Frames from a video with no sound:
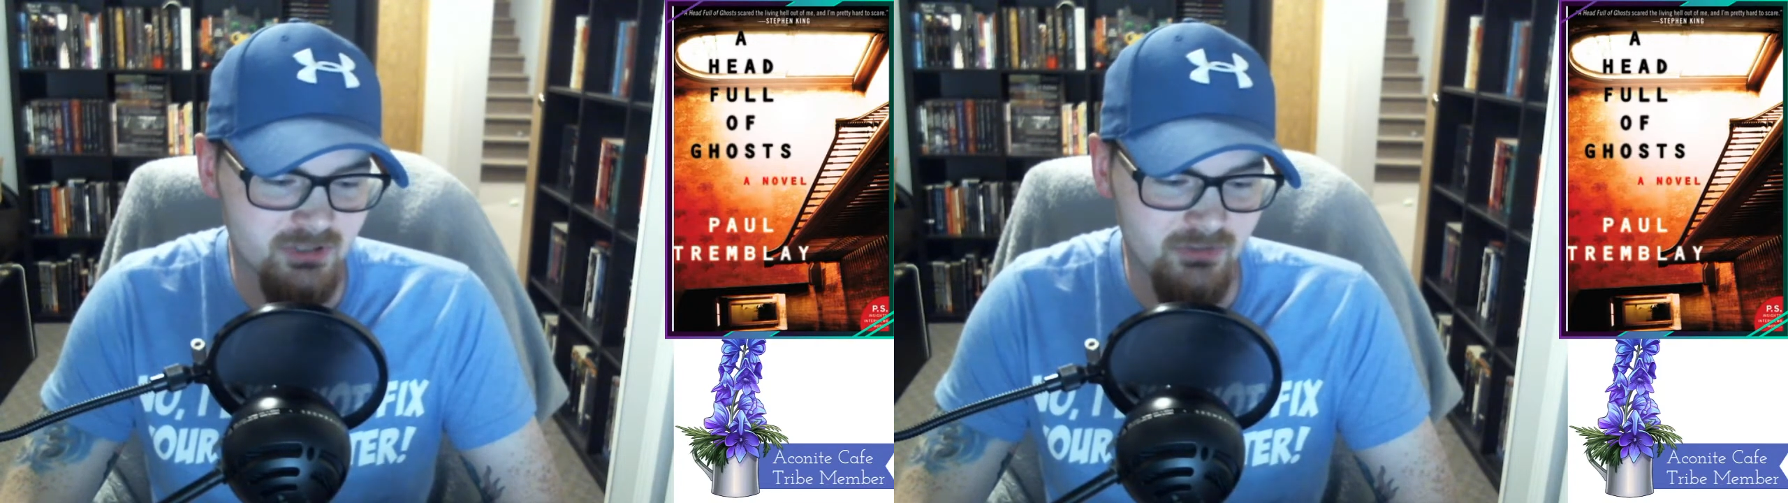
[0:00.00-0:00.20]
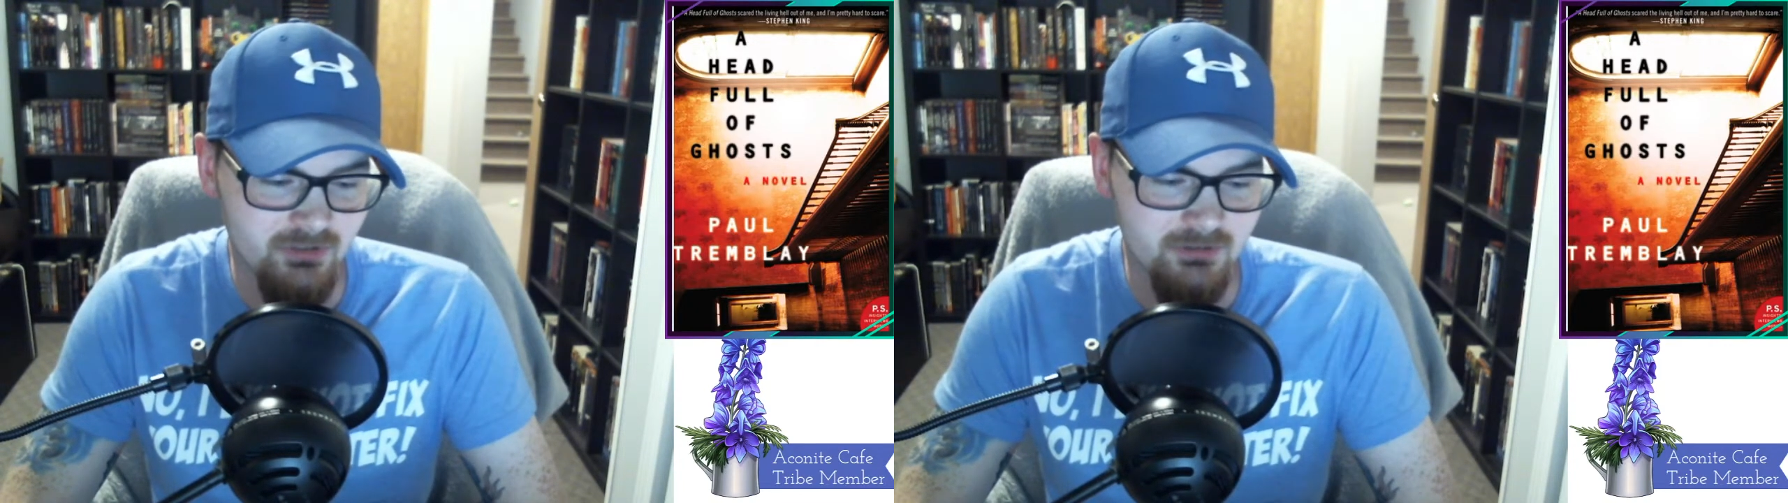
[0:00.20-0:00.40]

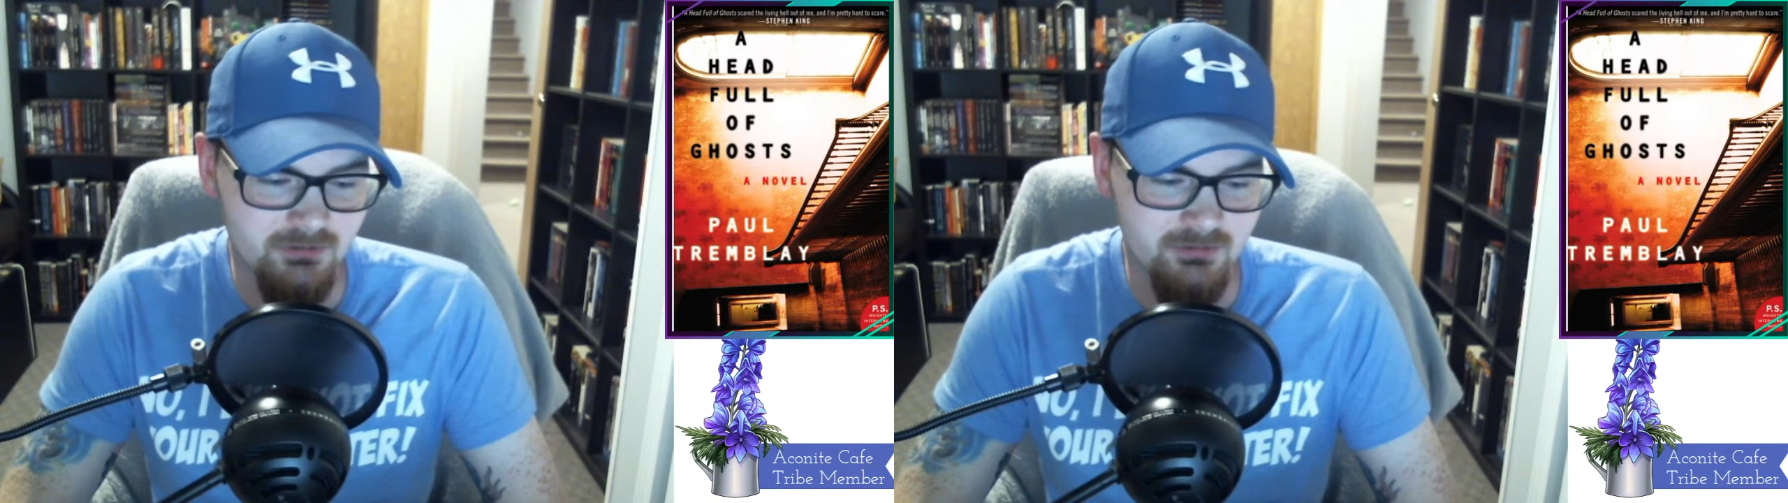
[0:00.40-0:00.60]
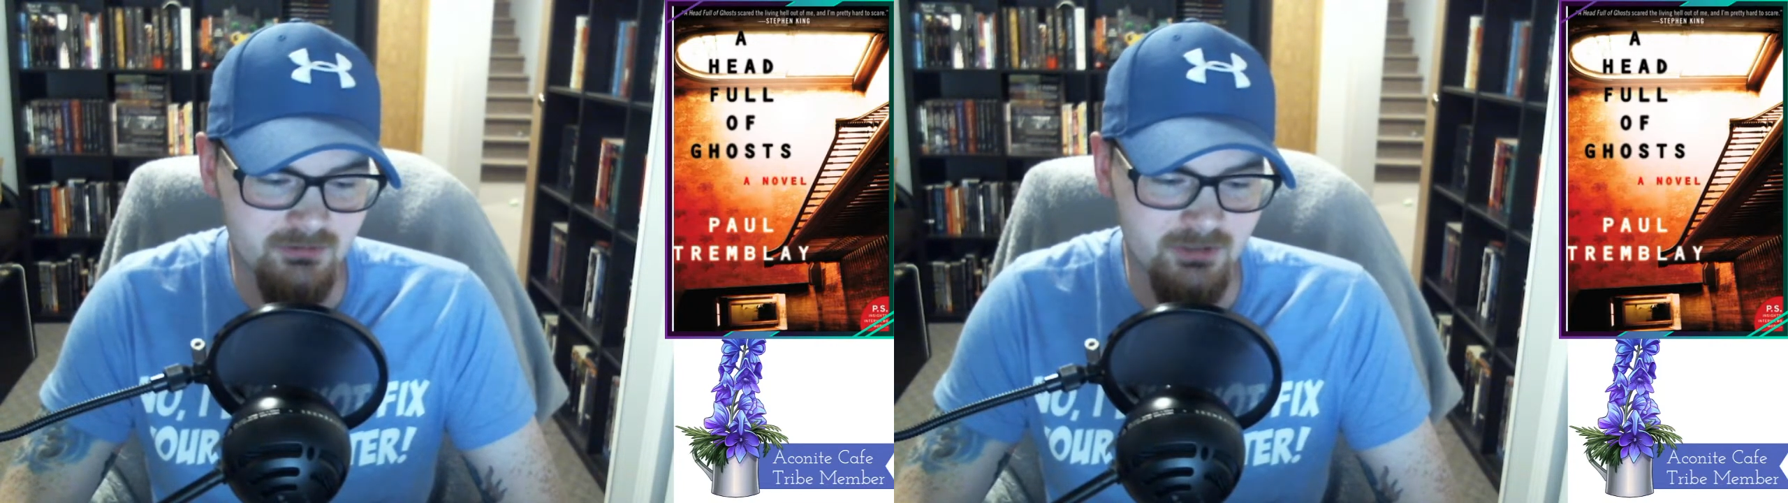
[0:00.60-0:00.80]
think
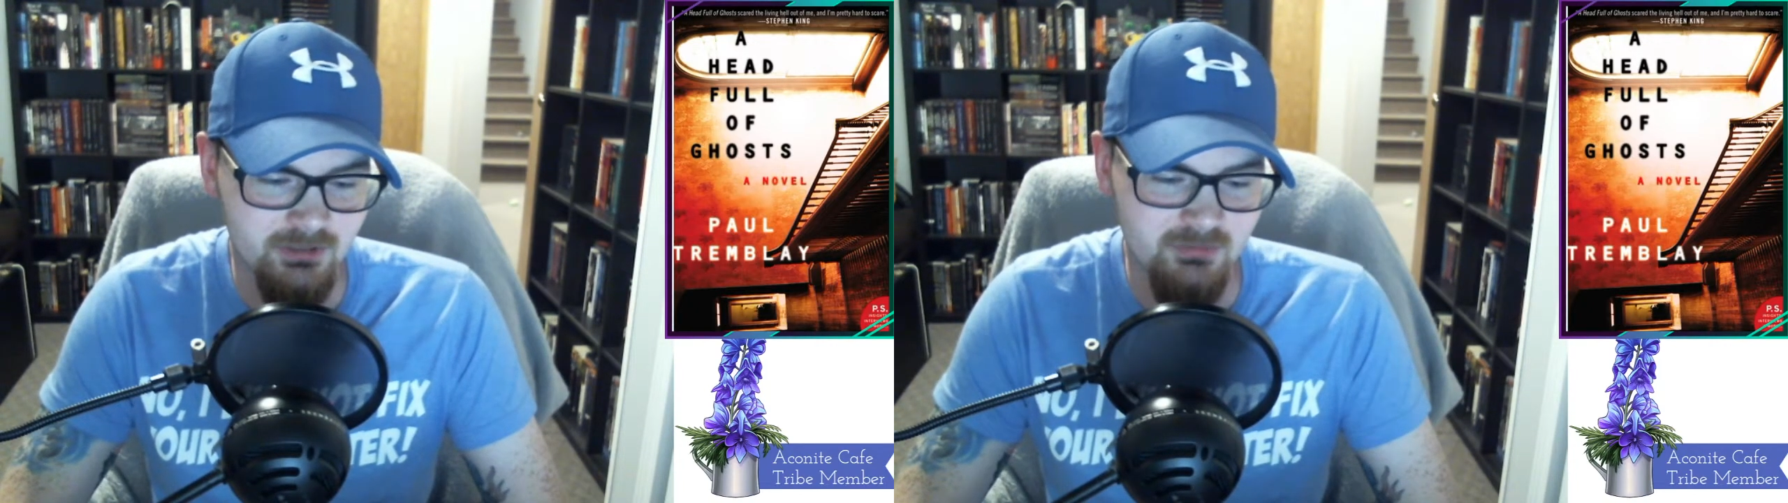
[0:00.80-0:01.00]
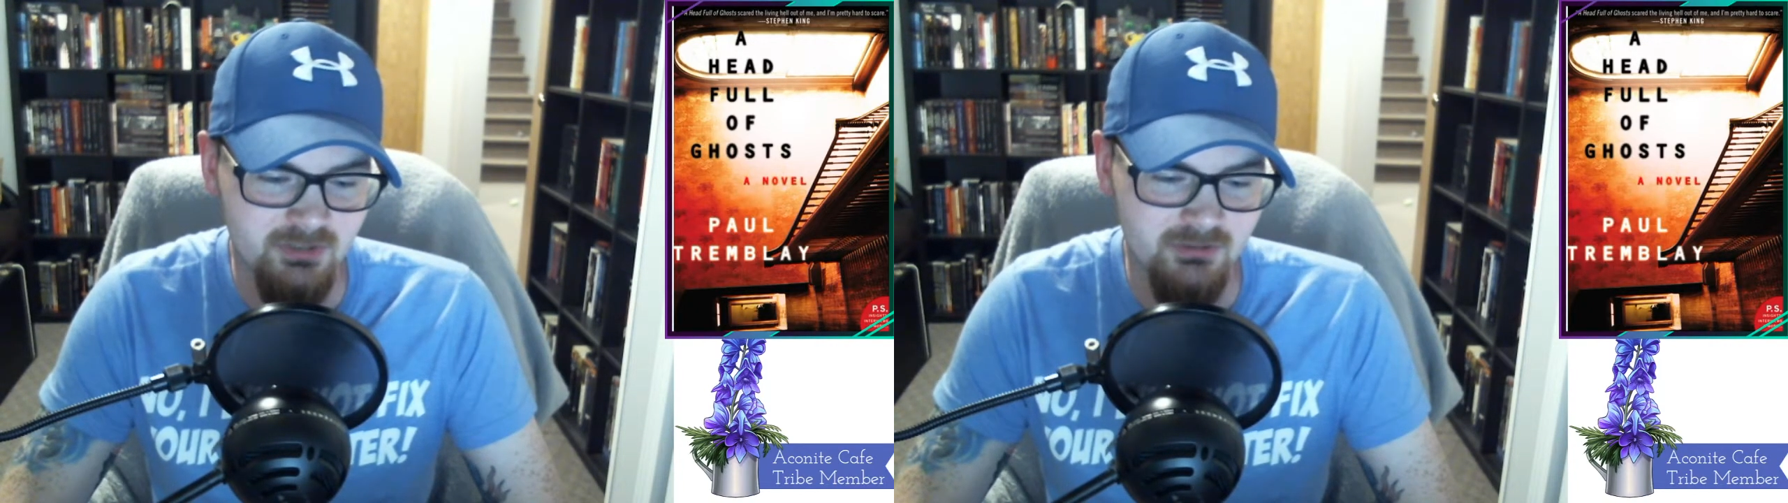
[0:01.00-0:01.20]

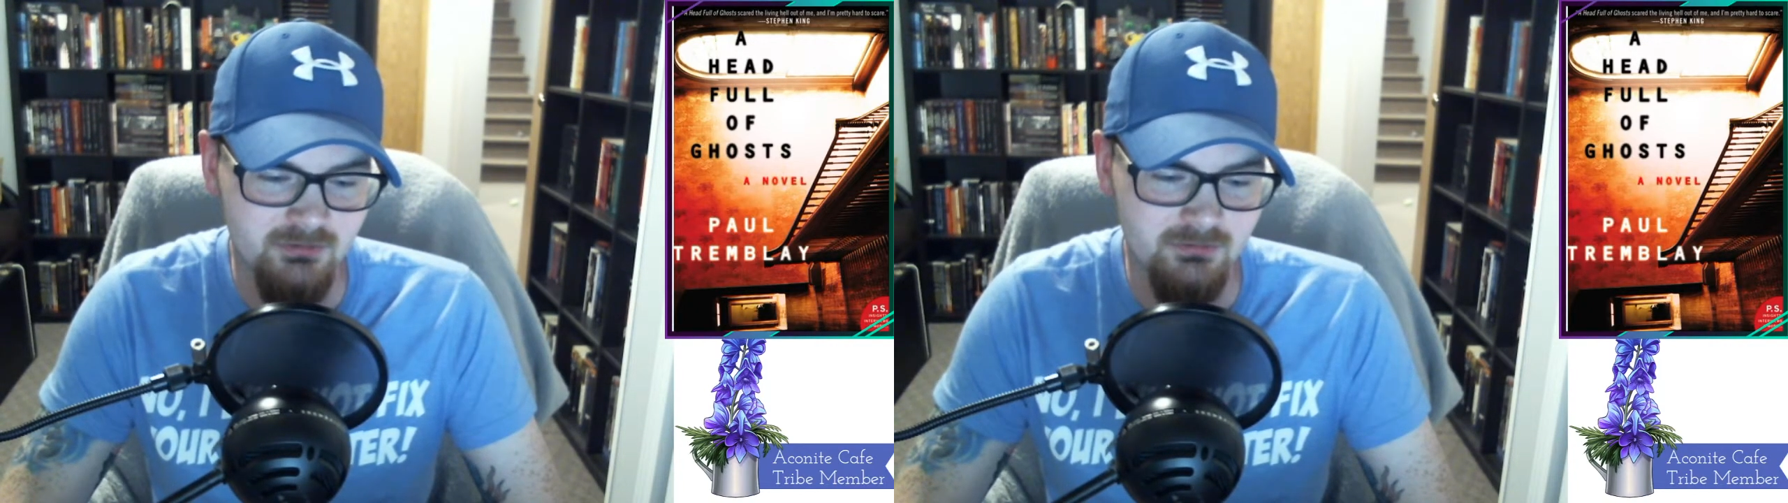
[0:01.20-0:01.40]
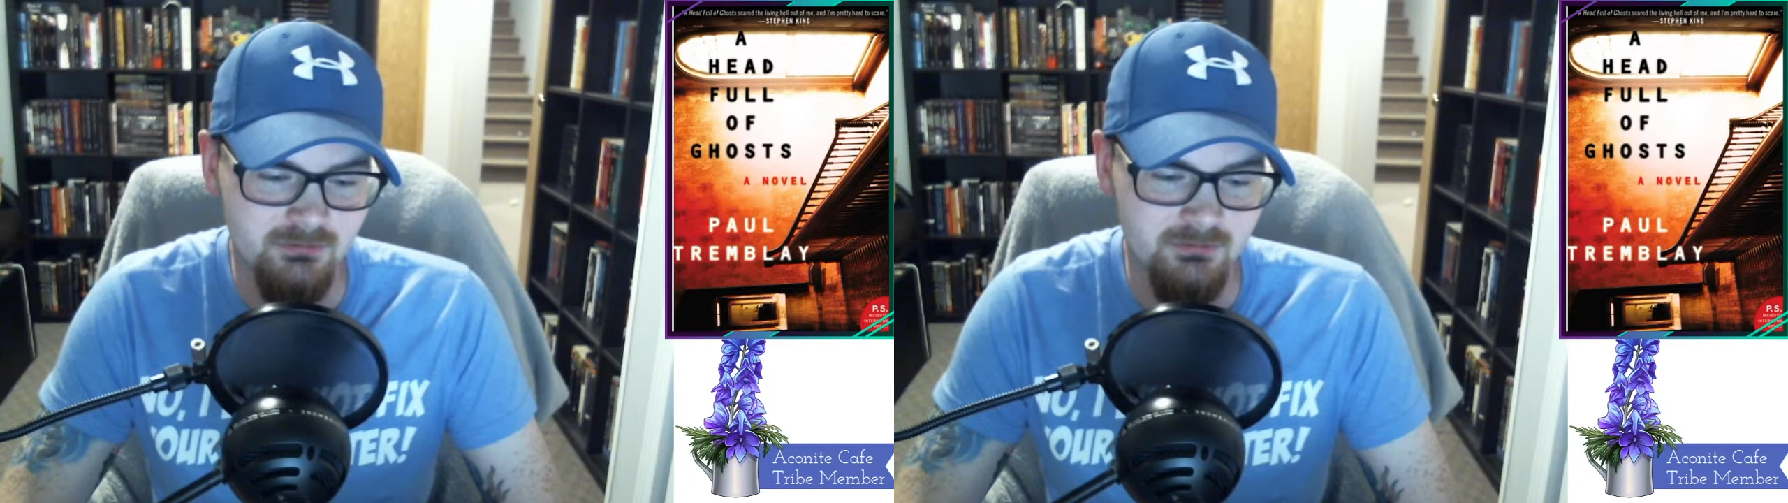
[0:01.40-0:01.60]
anybody
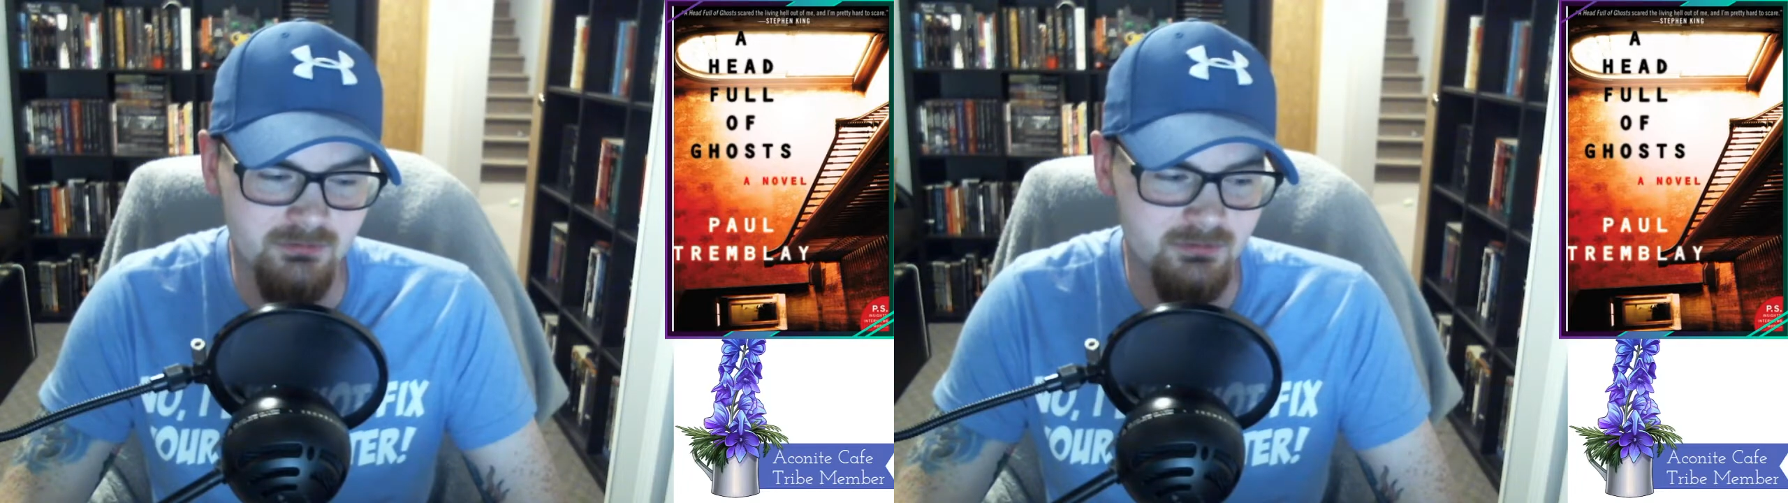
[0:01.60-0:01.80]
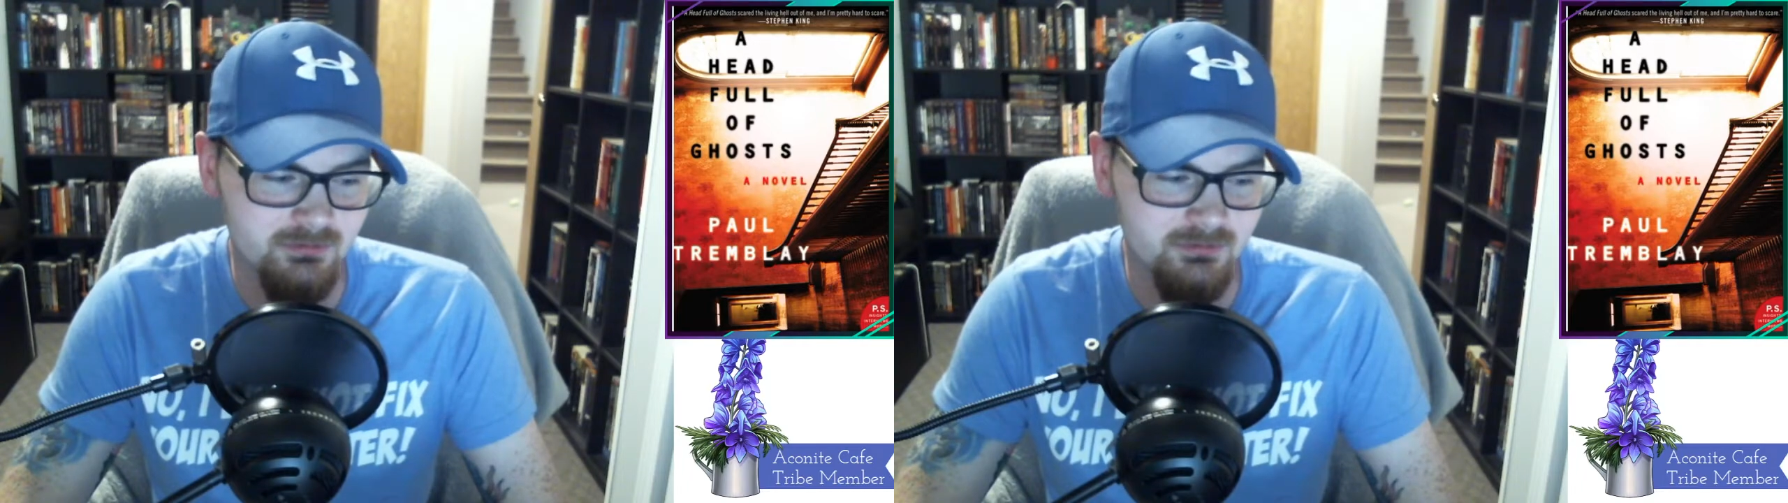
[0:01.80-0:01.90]
who